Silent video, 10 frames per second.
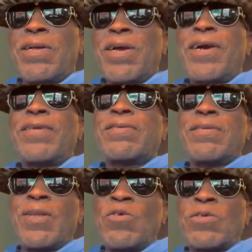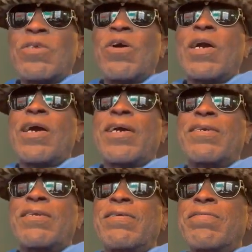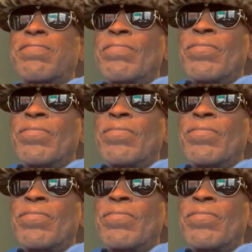I call they you soft cock in them.